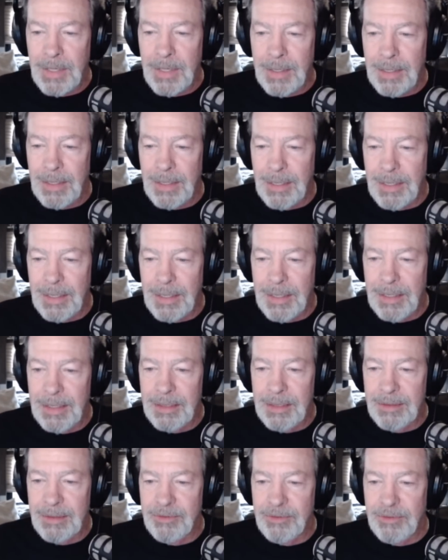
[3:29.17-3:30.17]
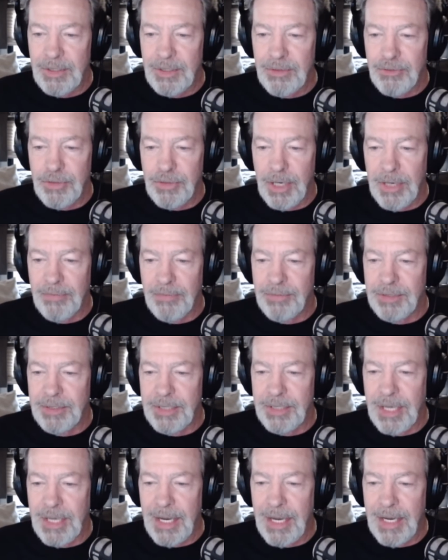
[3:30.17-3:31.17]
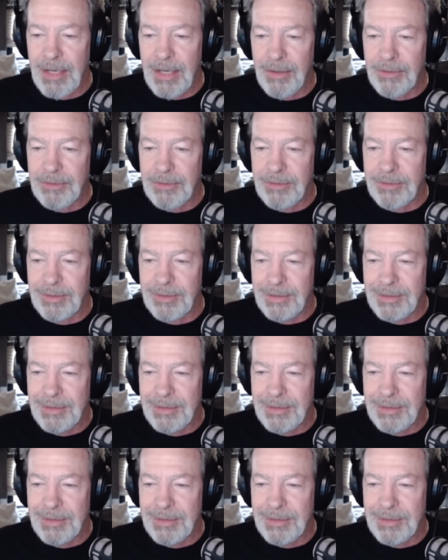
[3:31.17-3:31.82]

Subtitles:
Let's see. Jeff's in the house.